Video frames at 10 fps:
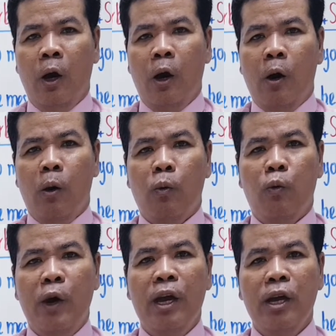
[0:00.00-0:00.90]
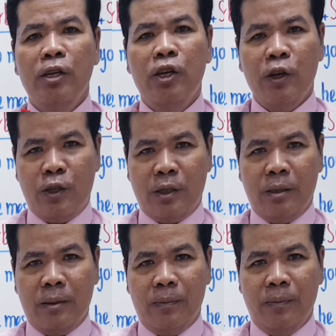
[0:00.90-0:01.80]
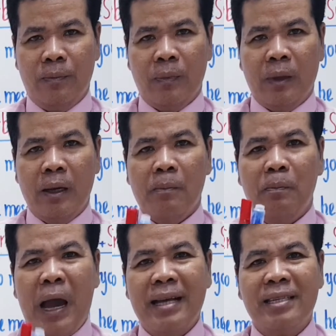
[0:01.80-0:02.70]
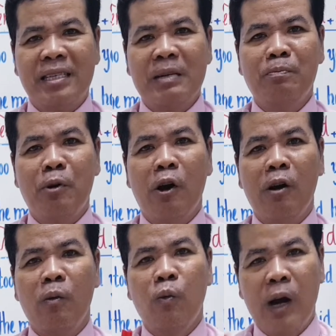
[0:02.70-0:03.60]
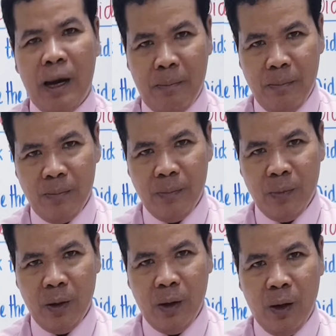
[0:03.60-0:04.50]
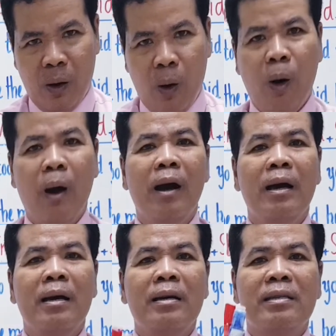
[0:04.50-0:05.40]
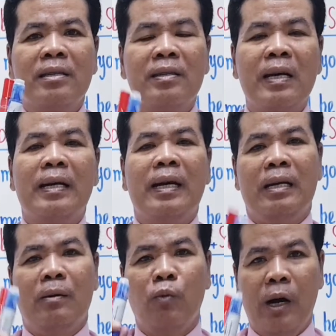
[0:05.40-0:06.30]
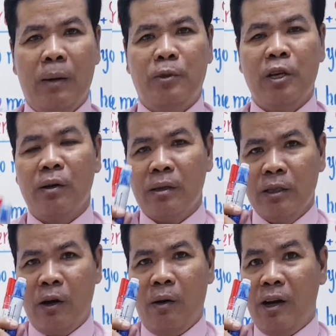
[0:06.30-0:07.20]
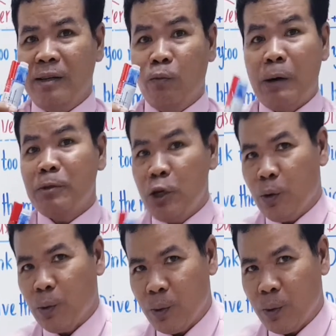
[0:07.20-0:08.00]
we use past simple verb or second verb. So, verb 2,